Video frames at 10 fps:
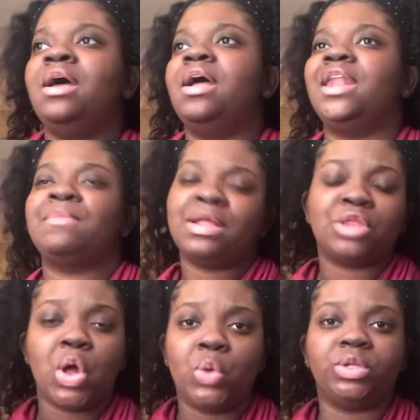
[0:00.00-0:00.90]
And I'm not the
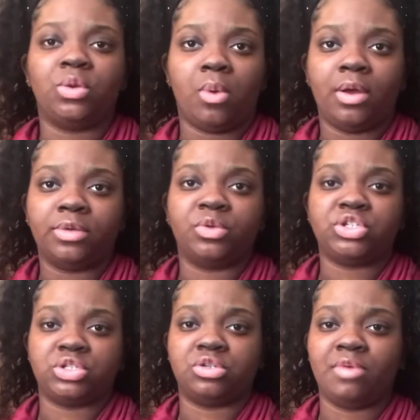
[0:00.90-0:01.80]
only one, which
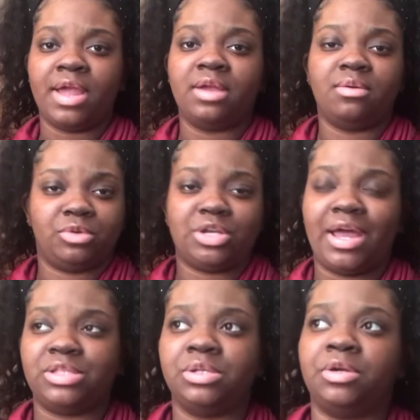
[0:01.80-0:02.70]
is great, which I
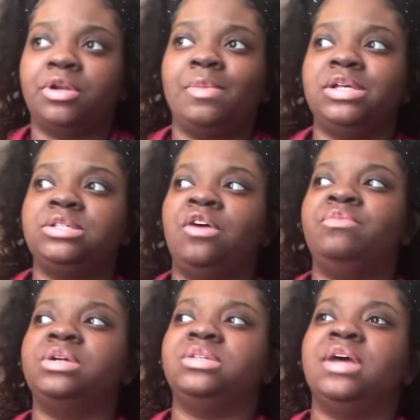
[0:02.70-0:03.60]
had to learn to myself,
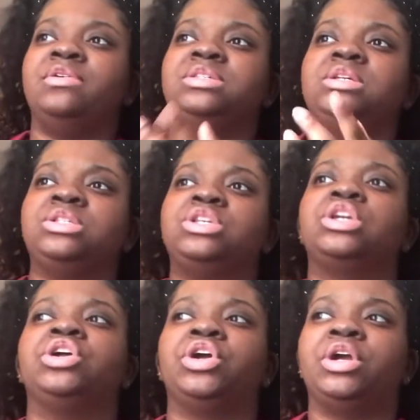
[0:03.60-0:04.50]
because that was an
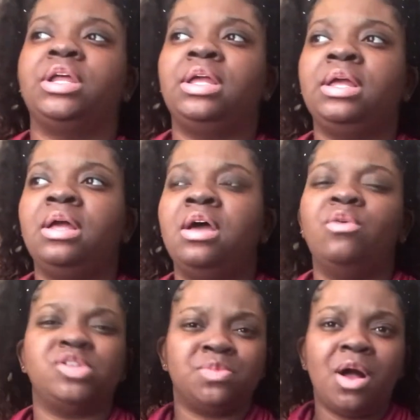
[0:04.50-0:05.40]
insecurity,
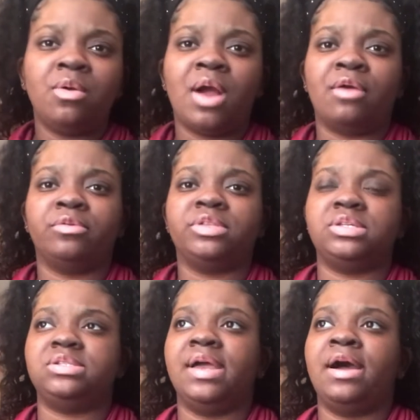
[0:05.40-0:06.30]
which is probably why I wrote this
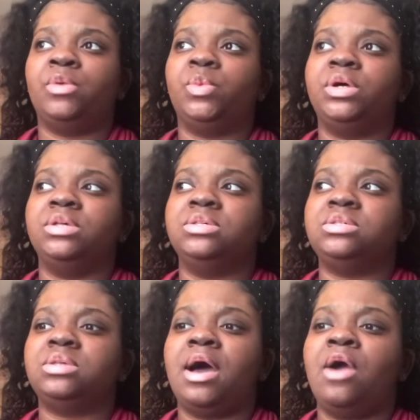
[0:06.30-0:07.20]
down,
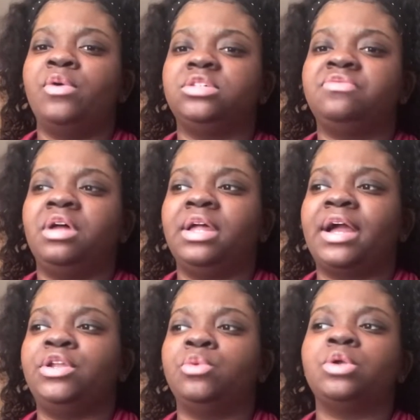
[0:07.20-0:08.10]
was I always felt like I
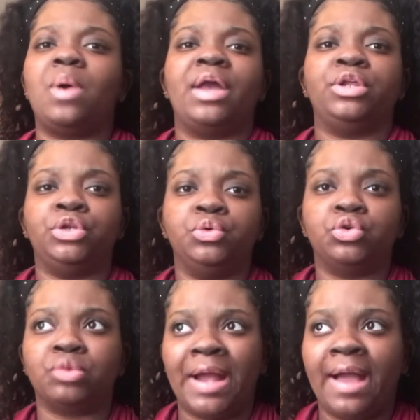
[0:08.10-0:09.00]
don't know how to do
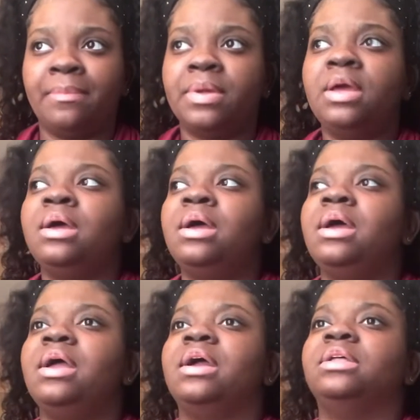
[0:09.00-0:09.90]
crap
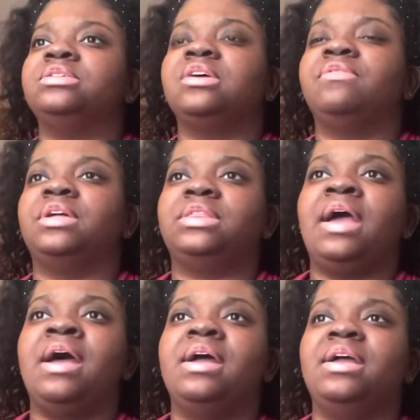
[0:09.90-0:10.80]
and stuff like
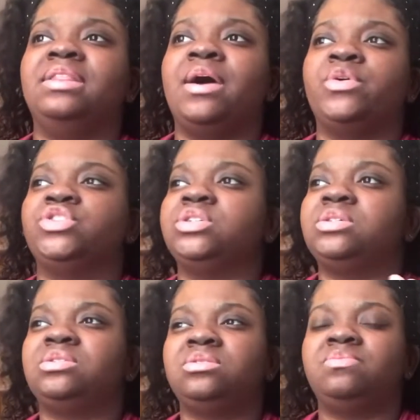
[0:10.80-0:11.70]
that. And that was
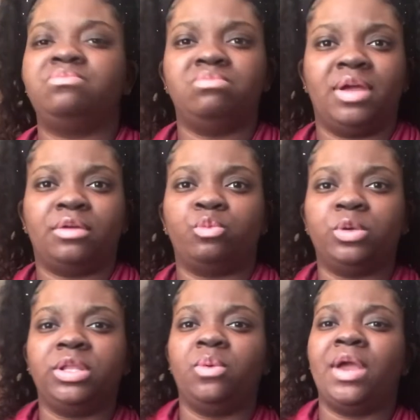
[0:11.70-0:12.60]
just like
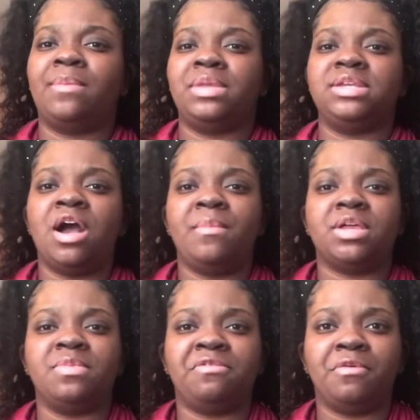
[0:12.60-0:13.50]
really weighing me down,
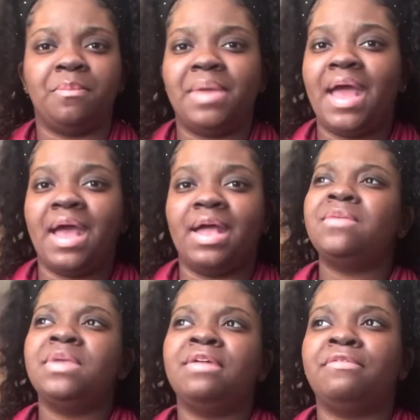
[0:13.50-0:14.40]
make me feel bad,
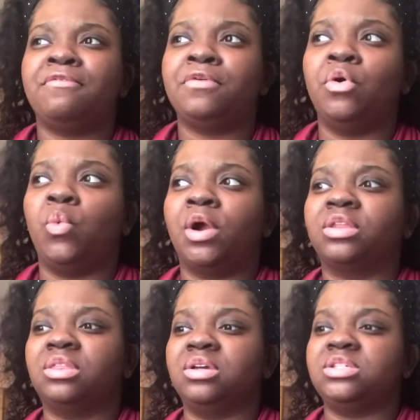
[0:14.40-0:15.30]
me even feel
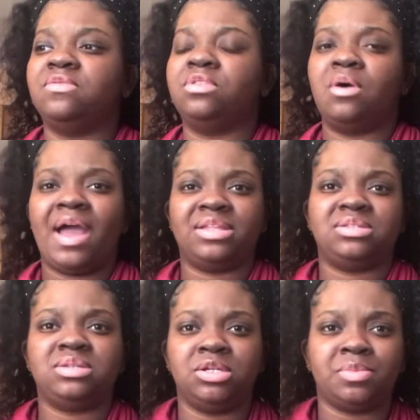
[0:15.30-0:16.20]
worthless, even though I had to
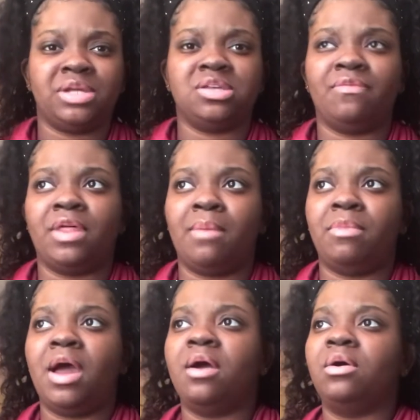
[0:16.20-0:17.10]
teach myself that I'm
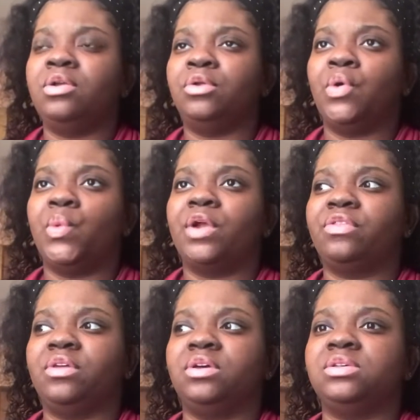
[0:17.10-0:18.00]
not, you know,
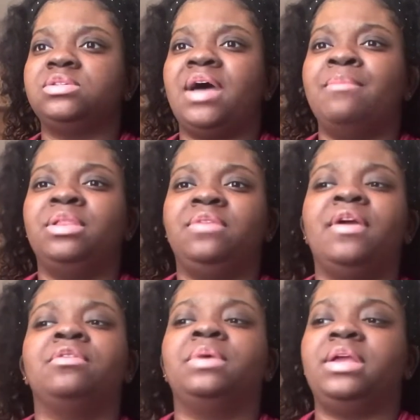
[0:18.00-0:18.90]
worthless. I believe
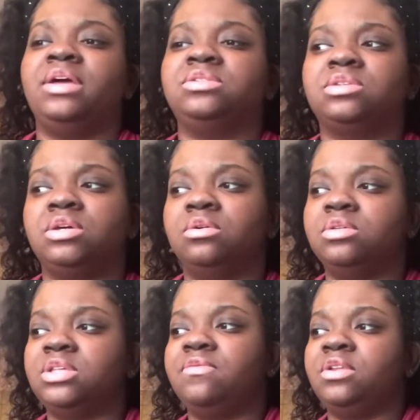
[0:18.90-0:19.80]
everybody has
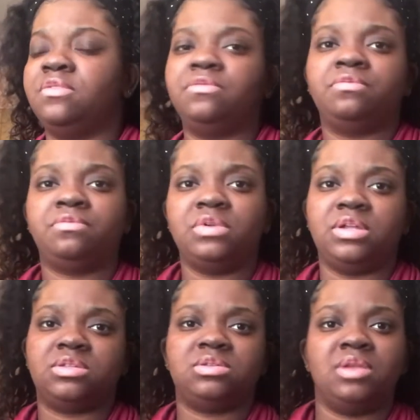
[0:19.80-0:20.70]
skills, even if
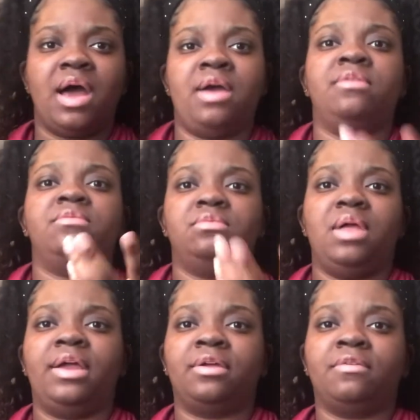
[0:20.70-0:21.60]
it's not
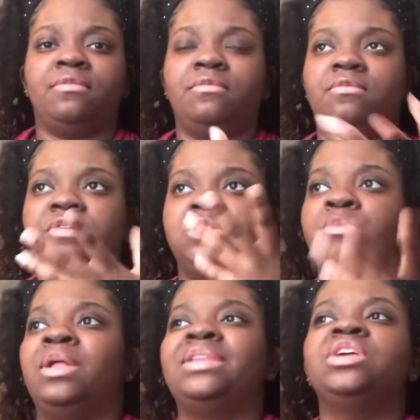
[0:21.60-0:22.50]
like
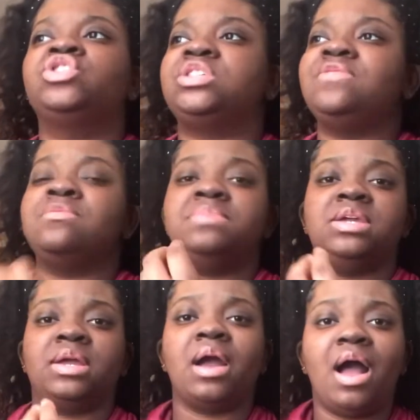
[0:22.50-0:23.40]
visible. I think just even
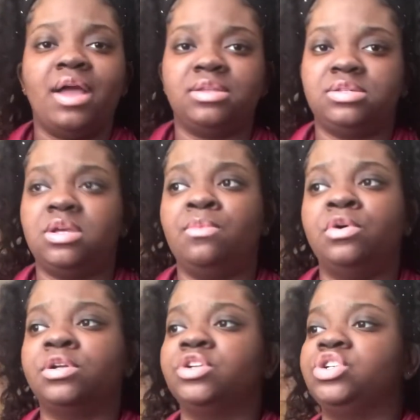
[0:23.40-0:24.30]
being kind to
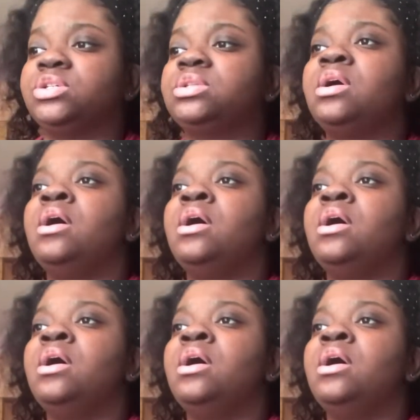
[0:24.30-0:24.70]
someone, or just